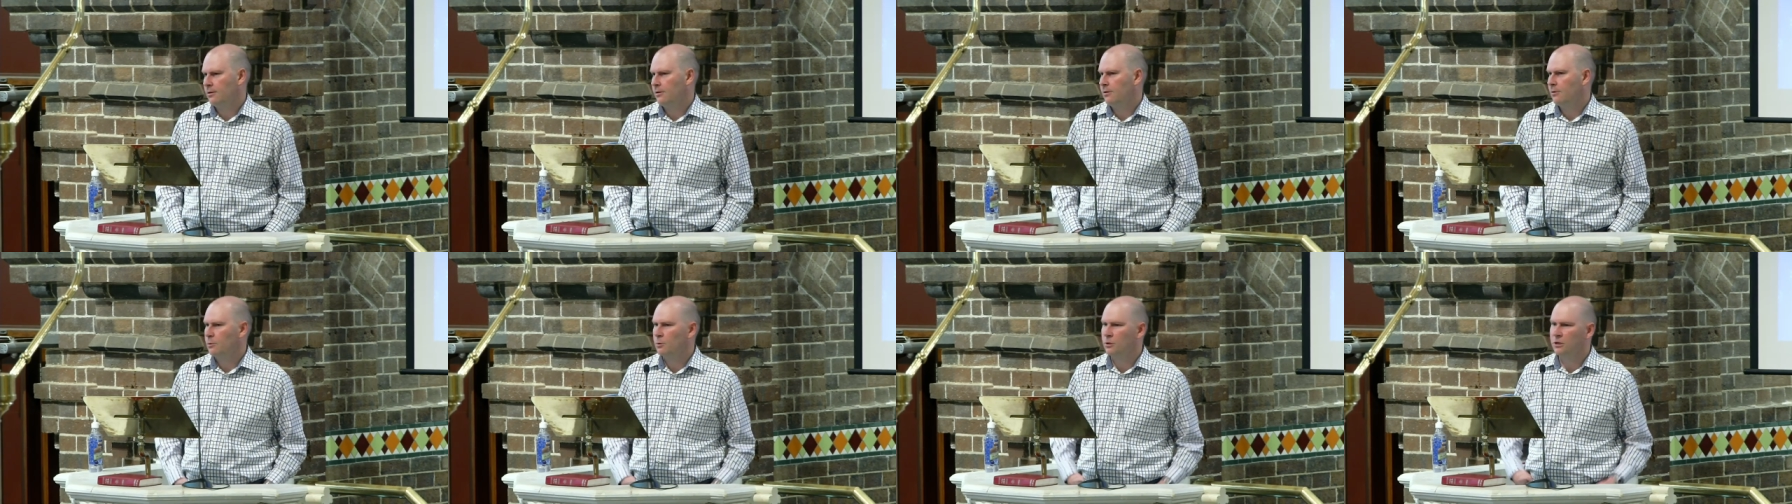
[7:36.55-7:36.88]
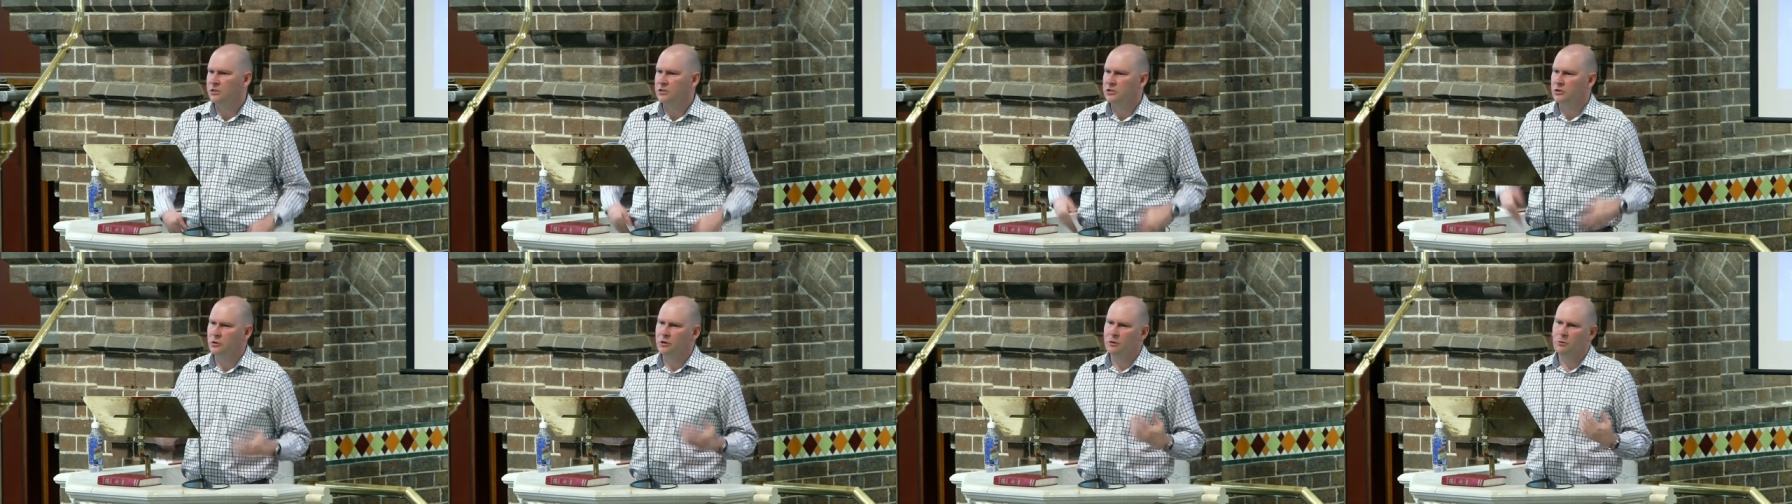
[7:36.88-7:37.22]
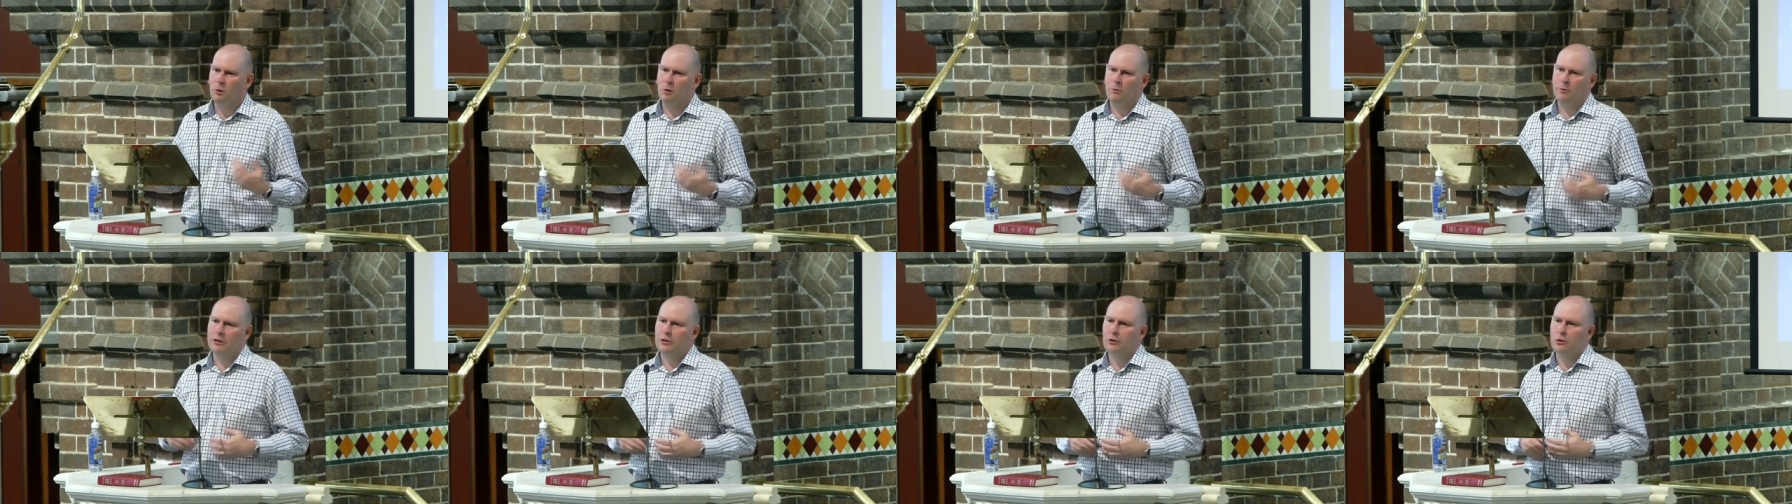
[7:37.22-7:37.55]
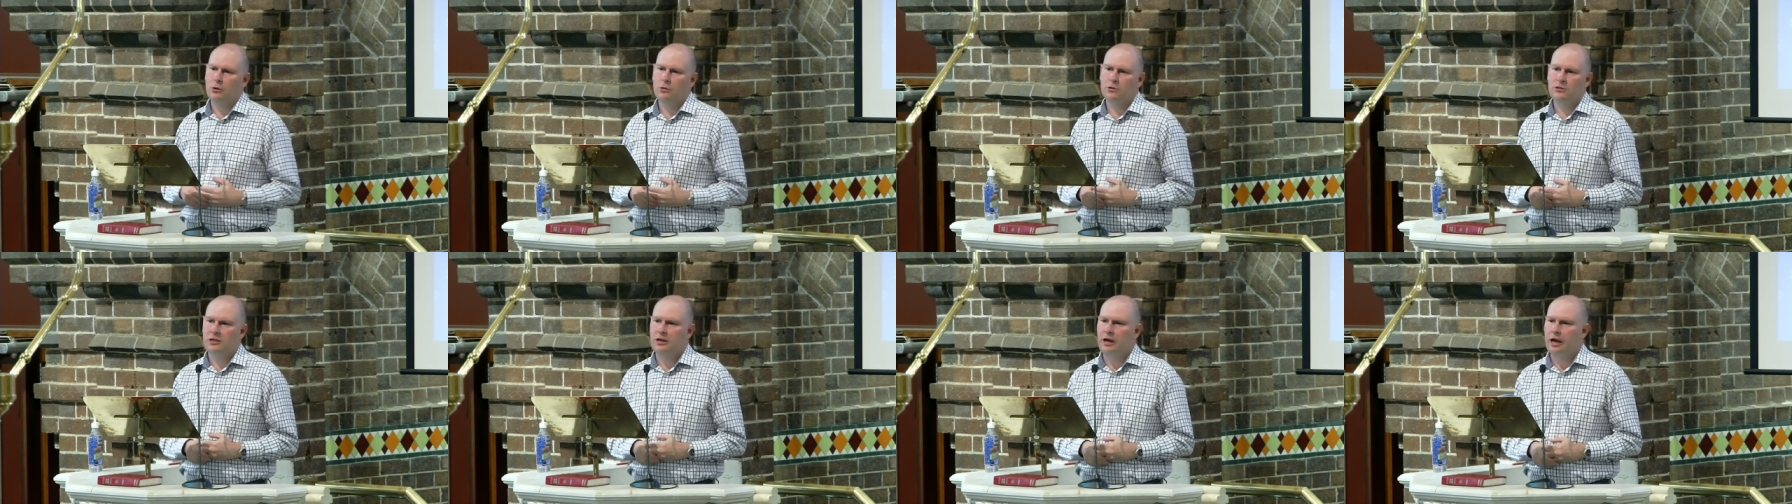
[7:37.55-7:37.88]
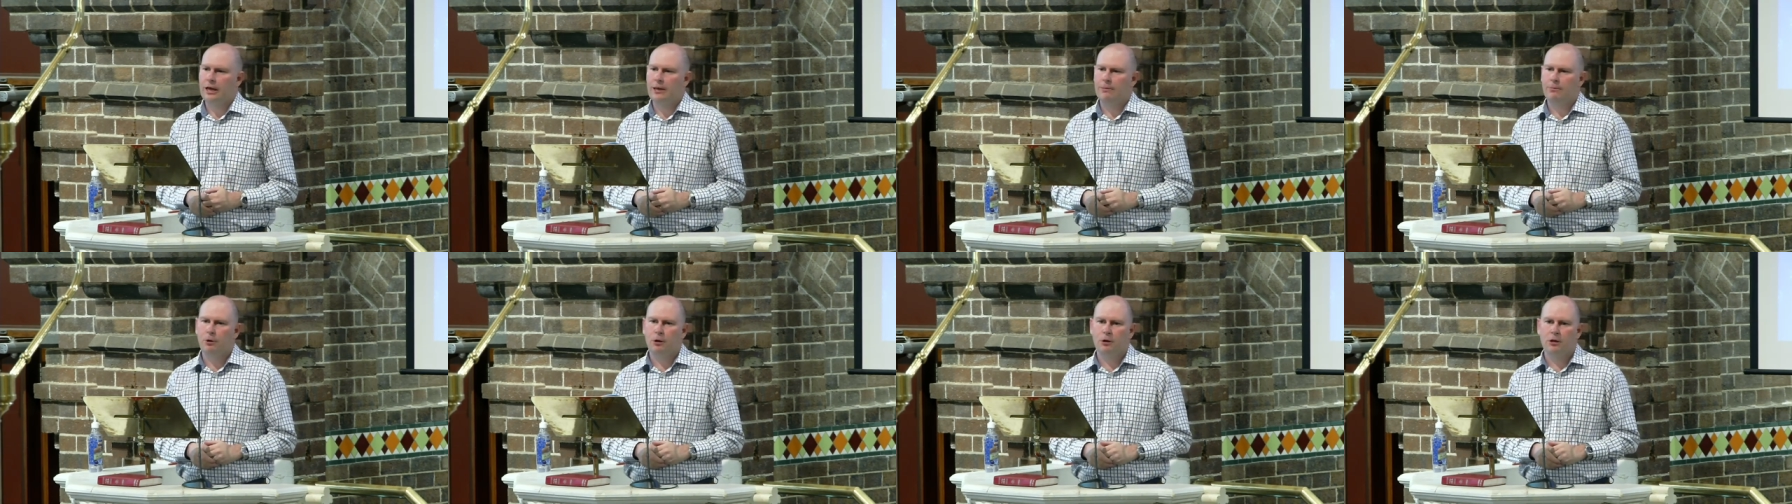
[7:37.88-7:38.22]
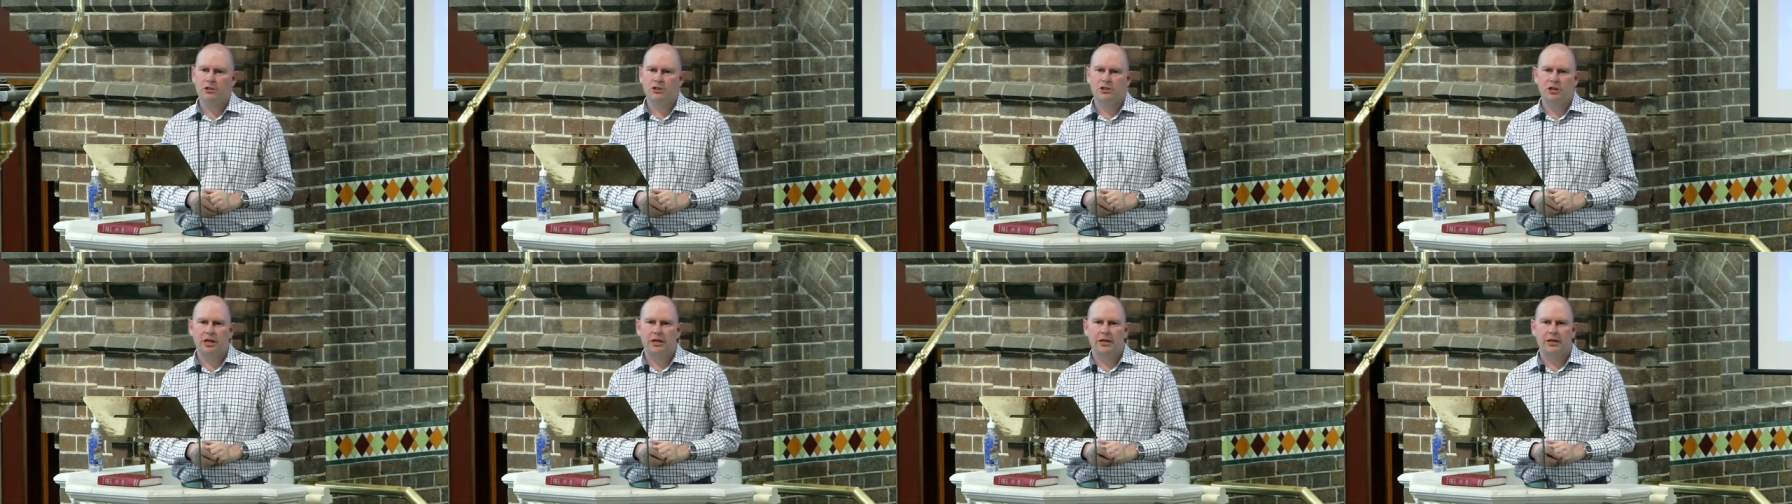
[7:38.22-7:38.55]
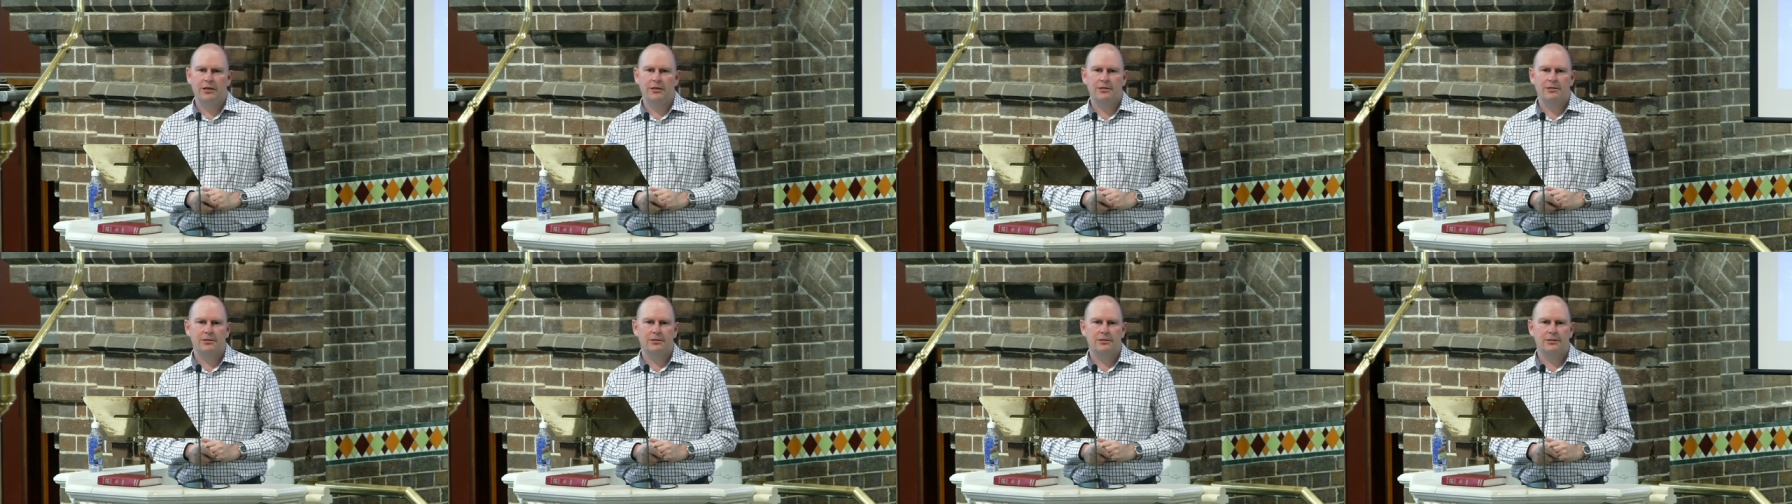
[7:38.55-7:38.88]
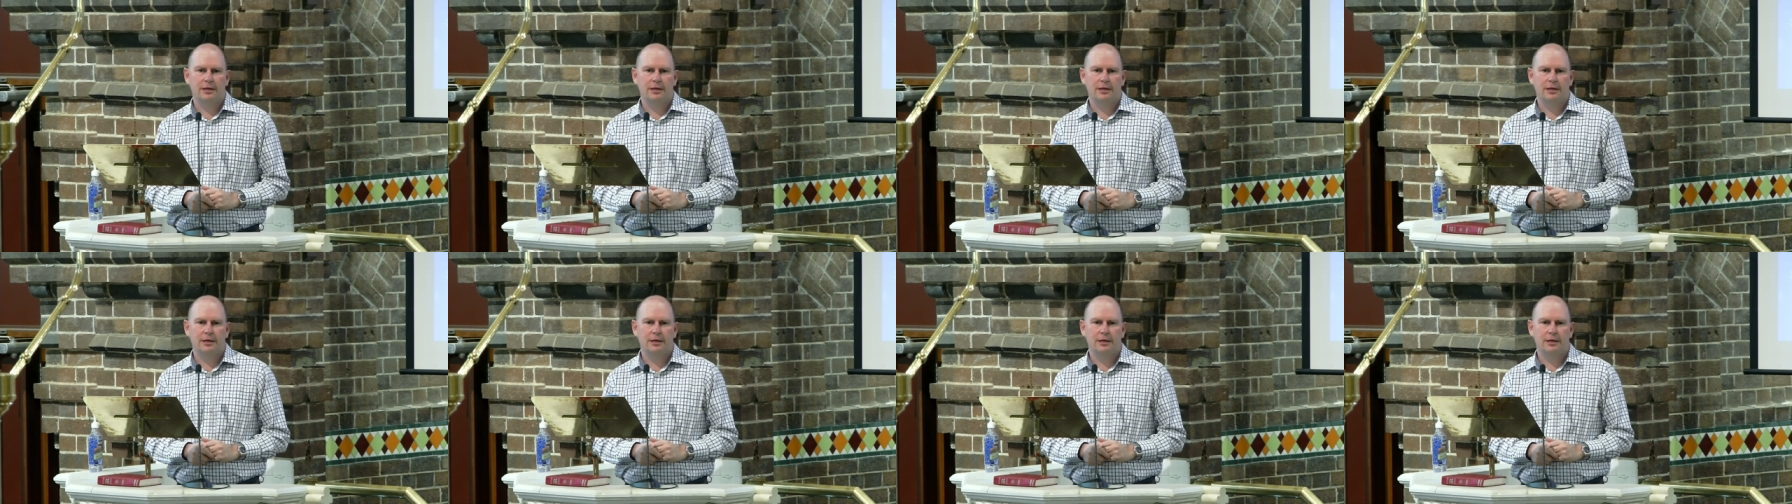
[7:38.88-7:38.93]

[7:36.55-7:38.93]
Well, he's doing what we call today apologetics.